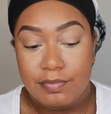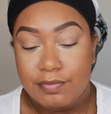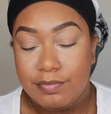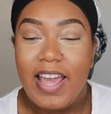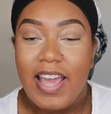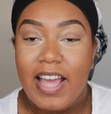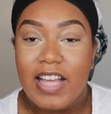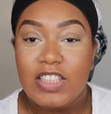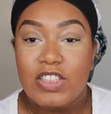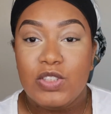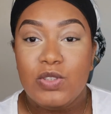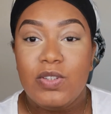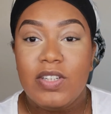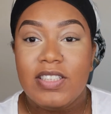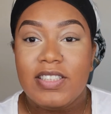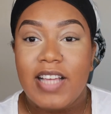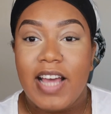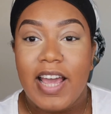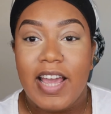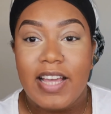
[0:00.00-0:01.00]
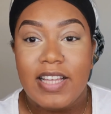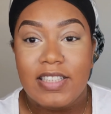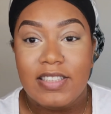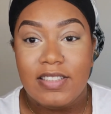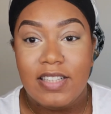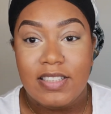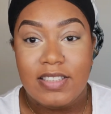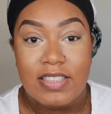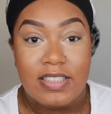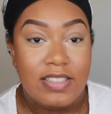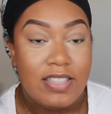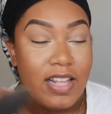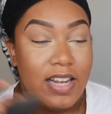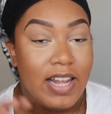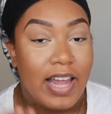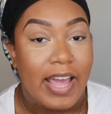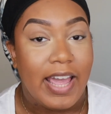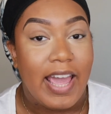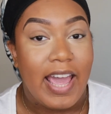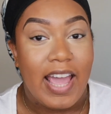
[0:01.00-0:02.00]
As soon as I
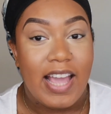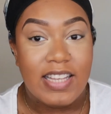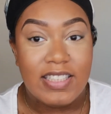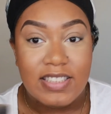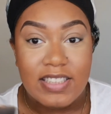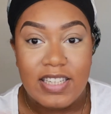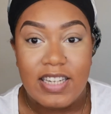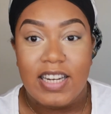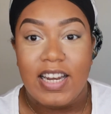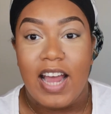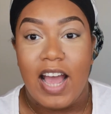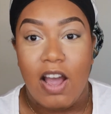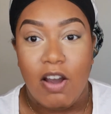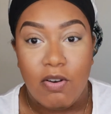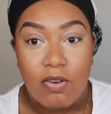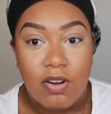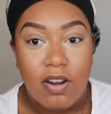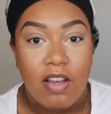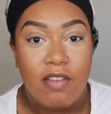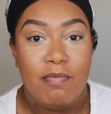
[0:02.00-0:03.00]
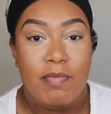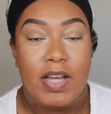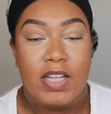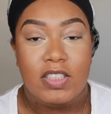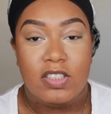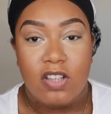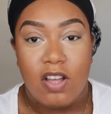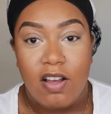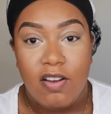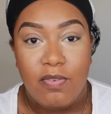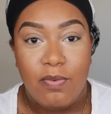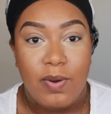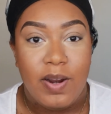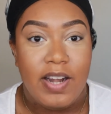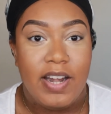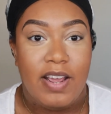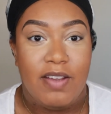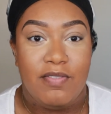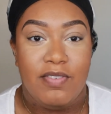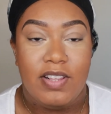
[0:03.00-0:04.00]
like exited out of my software
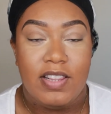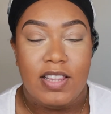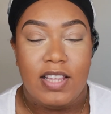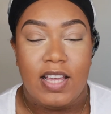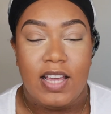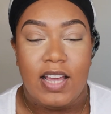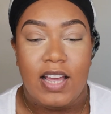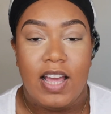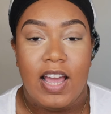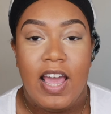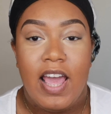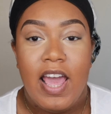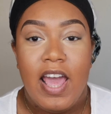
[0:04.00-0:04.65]
and everything,